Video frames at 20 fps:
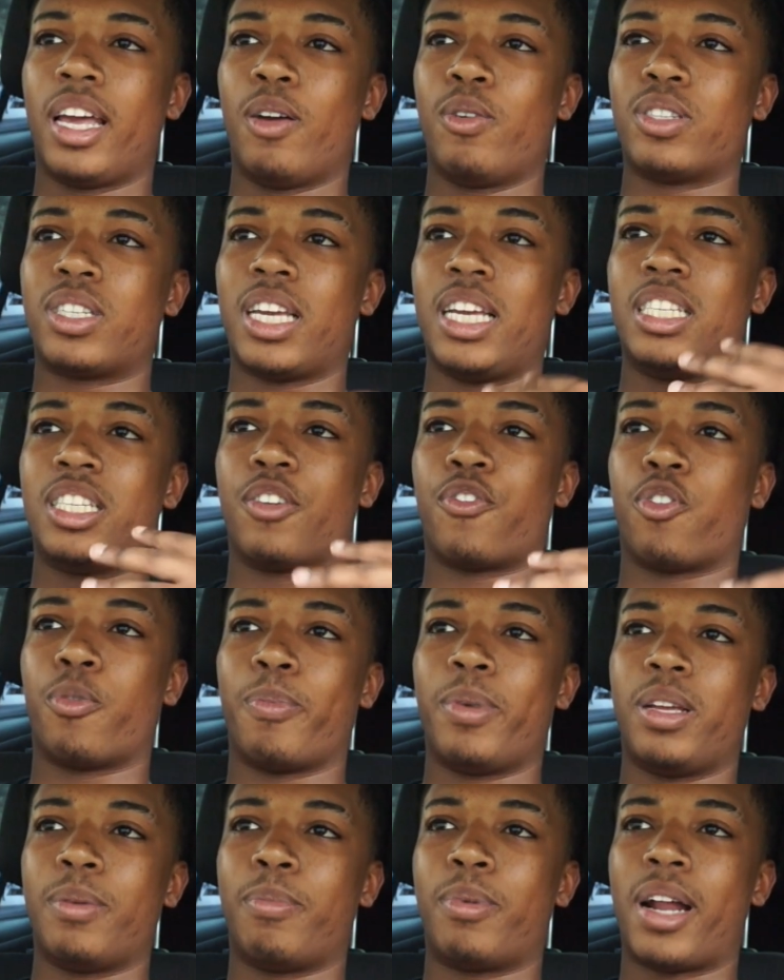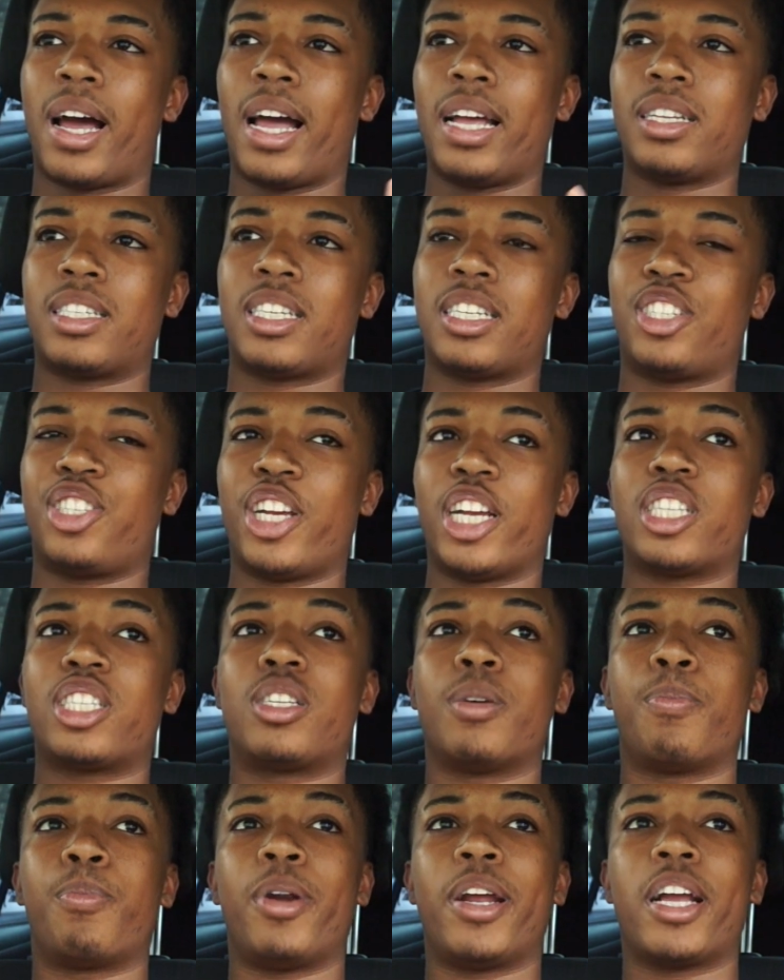It was easier for me, but I suggest
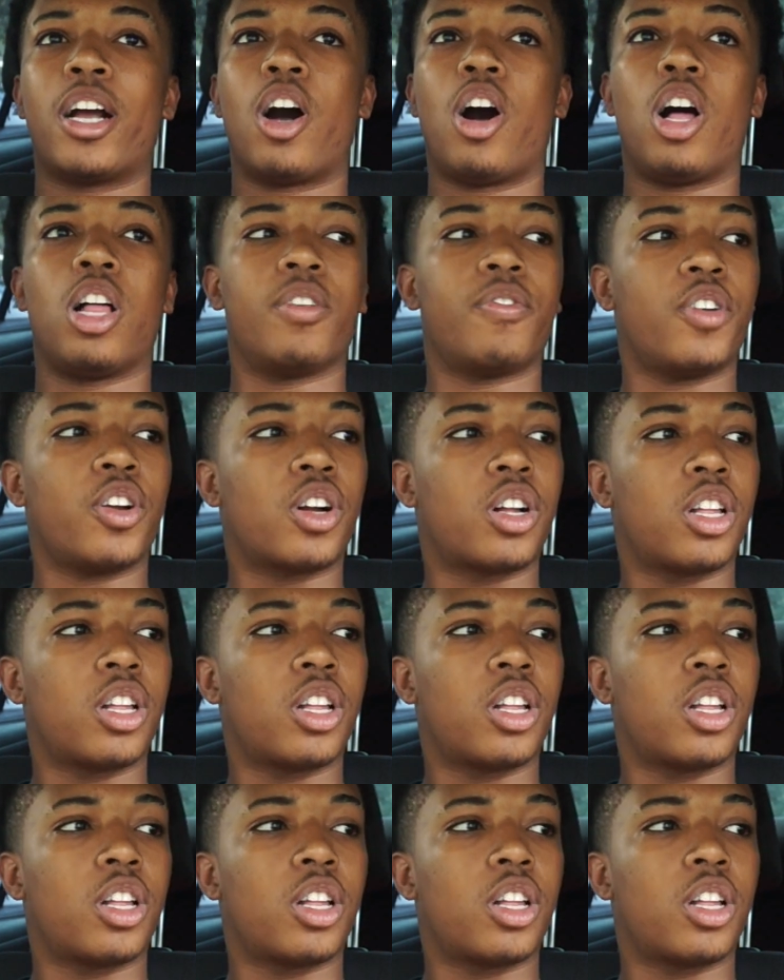to bring all of your